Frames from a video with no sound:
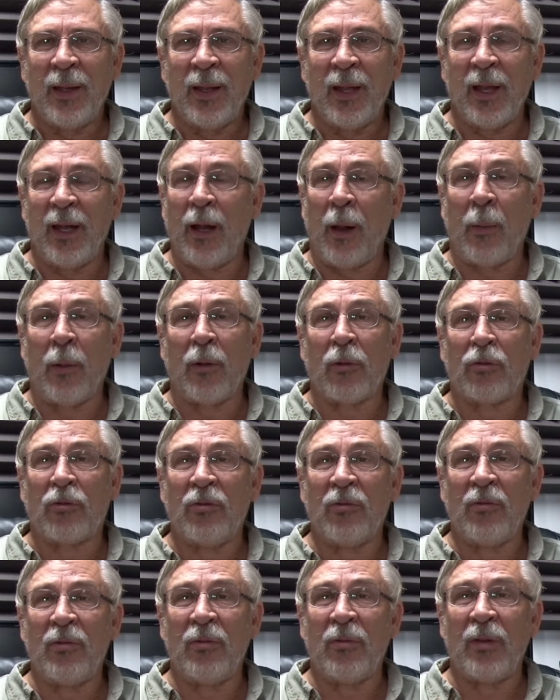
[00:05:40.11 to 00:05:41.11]
And almost
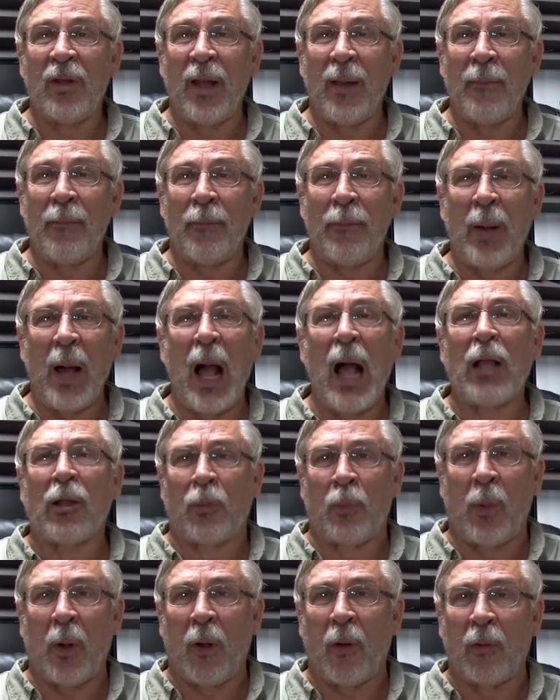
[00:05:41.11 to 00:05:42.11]

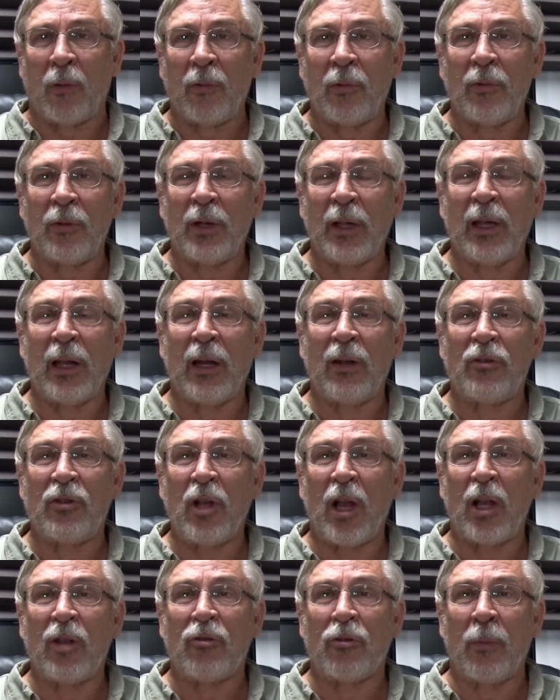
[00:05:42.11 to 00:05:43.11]
impossible to get a
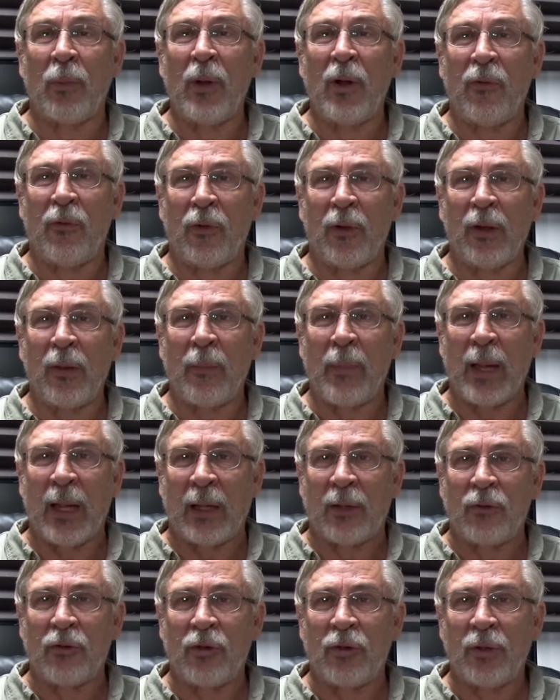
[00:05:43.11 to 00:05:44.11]
judge removed from the
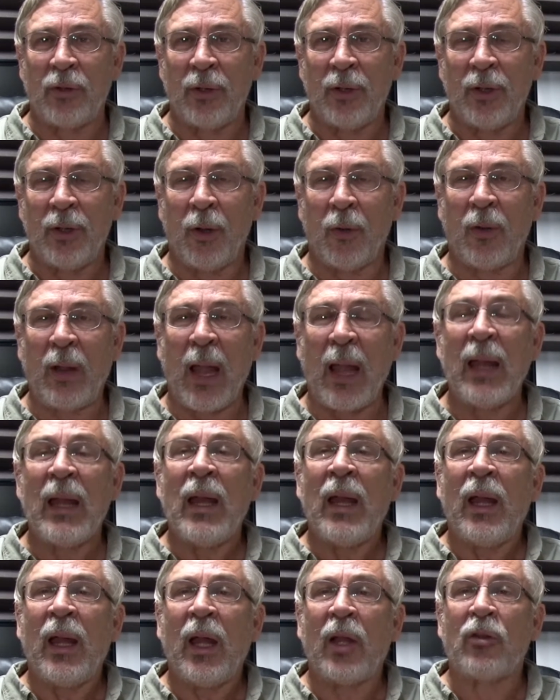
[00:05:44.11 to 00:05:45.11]
bench. Okay,
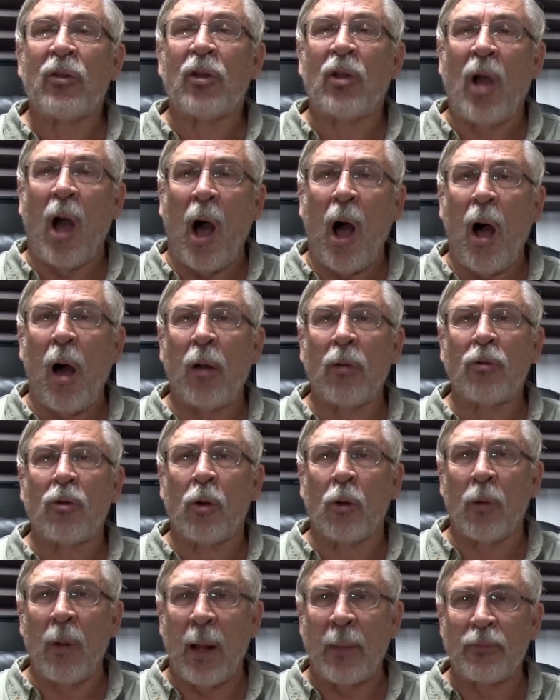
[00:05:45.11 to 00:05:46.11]
it's called
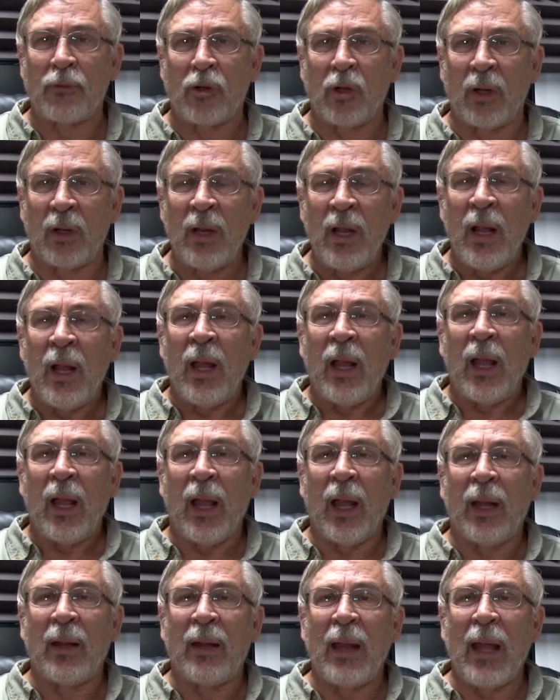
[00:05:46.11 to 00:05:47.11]
corruption,
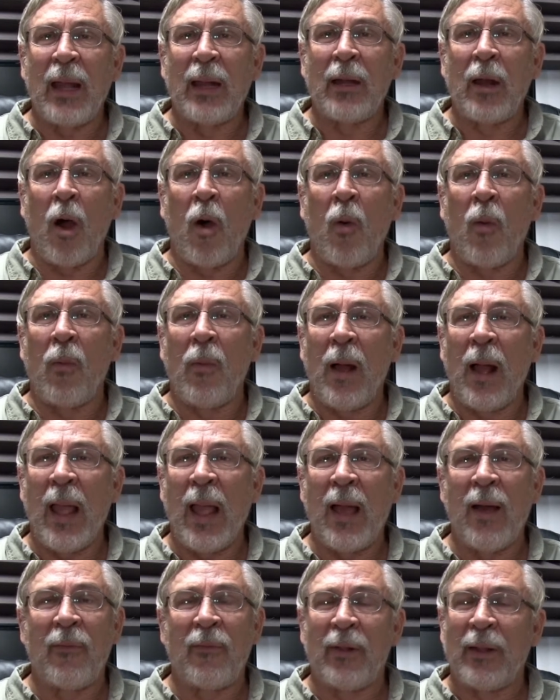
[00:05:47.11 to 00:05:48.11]
and they
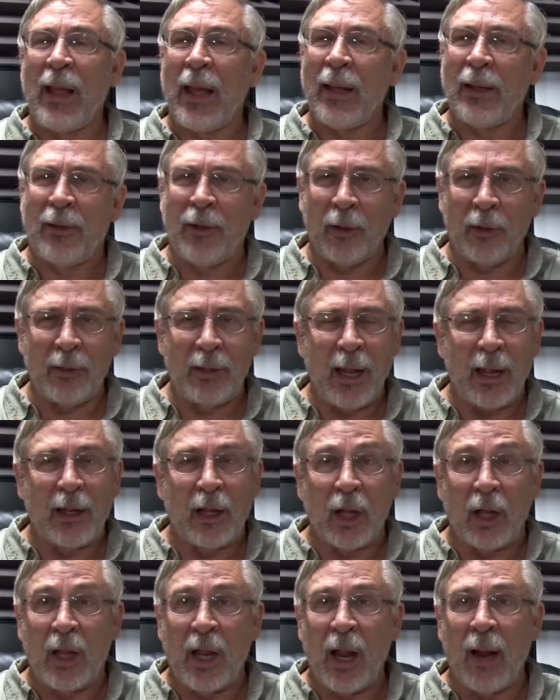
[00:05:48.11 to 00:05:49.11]

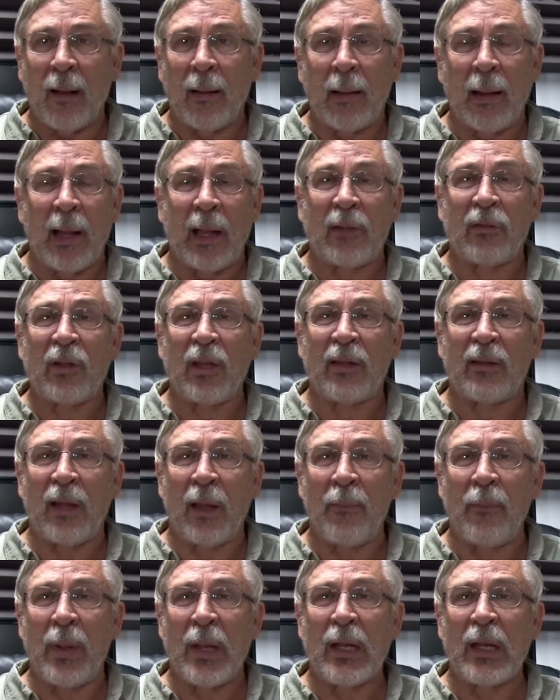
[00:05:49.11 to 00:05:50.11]
could care less. It's a
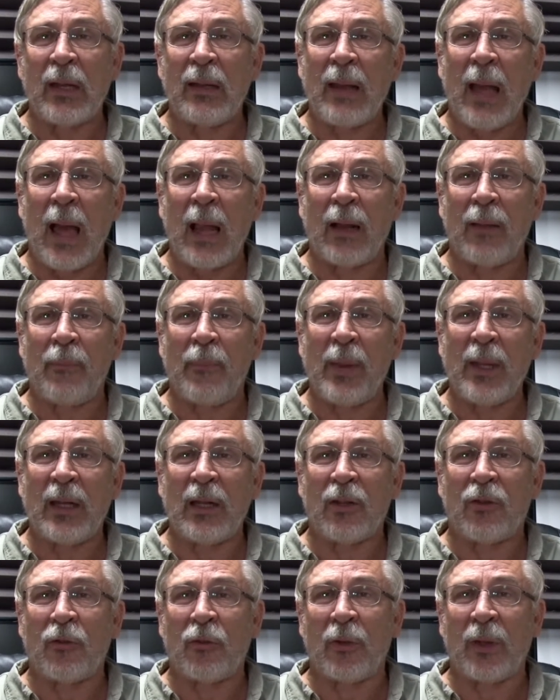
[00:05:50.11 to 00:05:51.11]
$1 billion
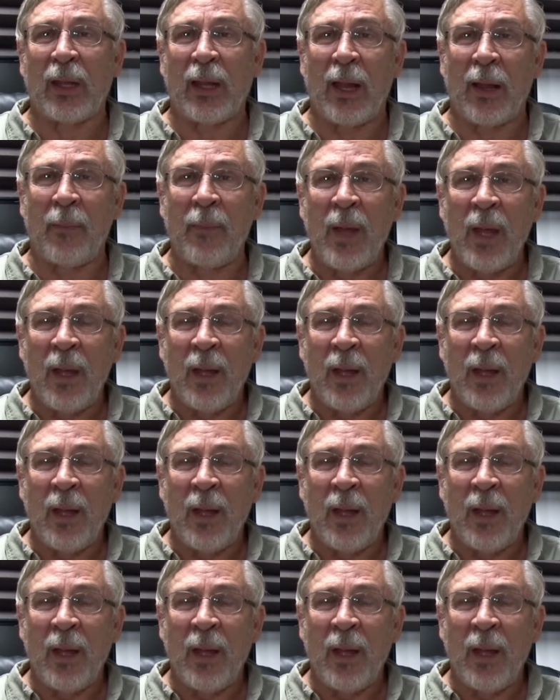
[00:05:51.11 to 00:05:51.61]
business for them.